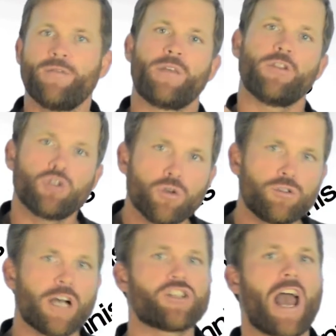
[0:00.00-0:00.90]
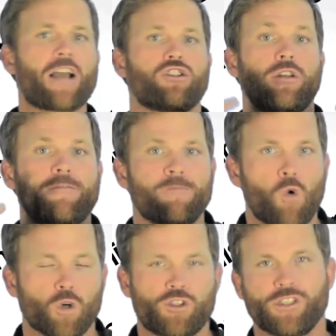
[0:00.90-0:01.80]
that the two-touch actually
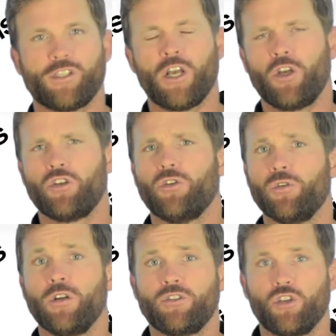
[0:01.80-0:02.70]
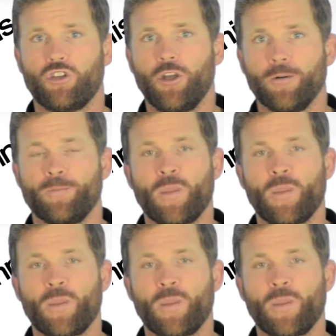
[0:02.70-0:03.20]
forces you to do.